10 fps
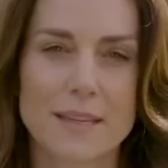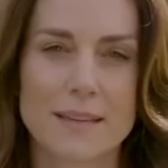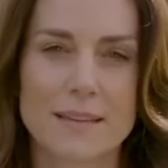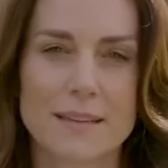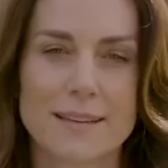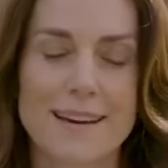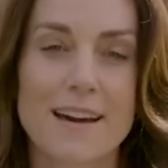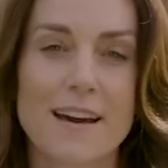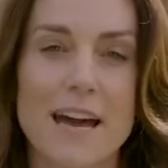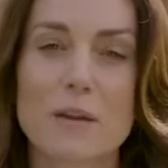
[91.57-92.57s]
She called
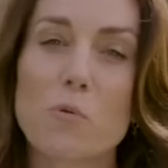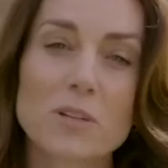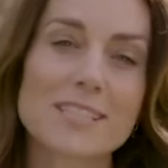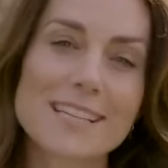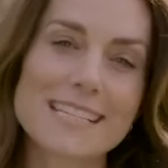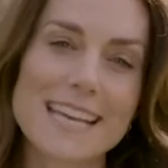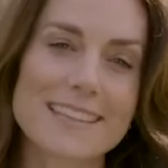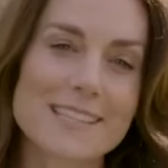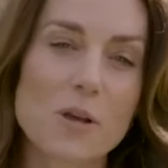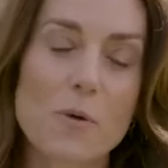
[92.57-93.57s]
it an incredibly
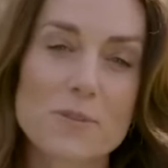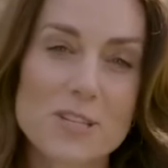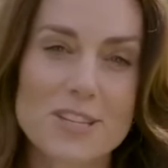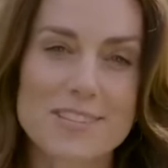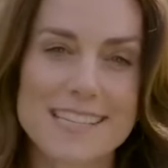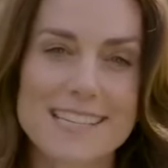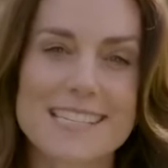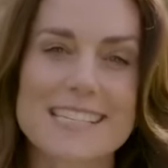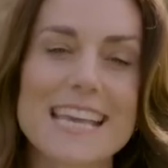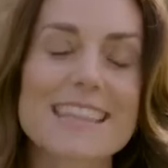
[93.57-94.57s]
tough couple of months
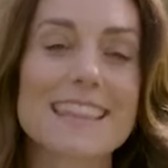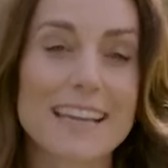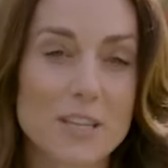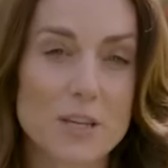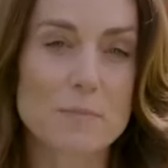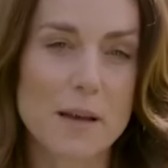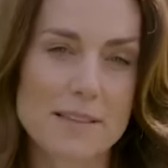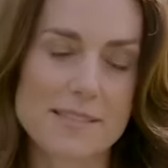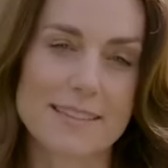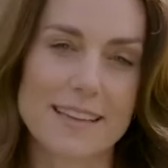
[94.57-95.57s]
for her and her
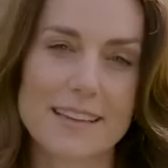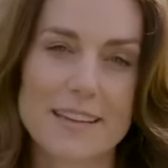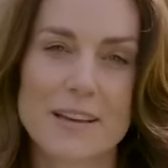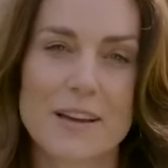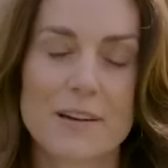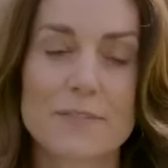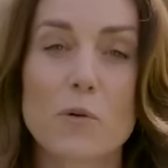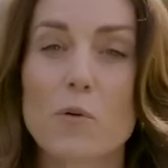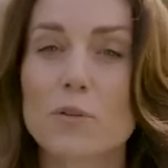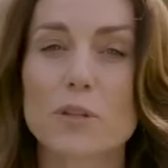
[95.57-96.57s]
family and thanked
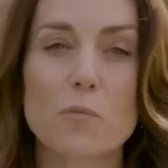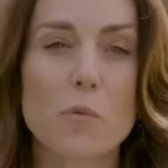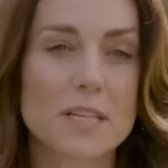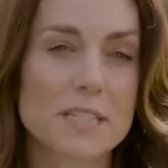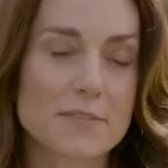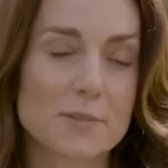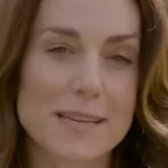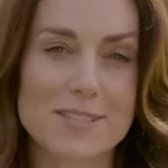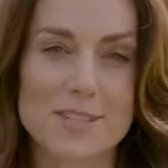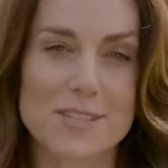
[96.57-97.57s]
her medical team for
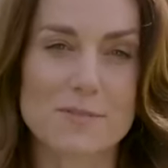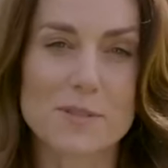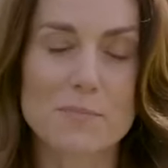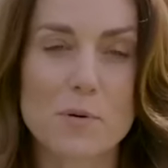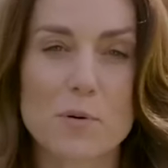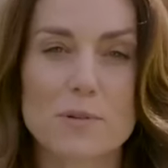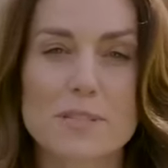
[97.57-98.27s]
all their work.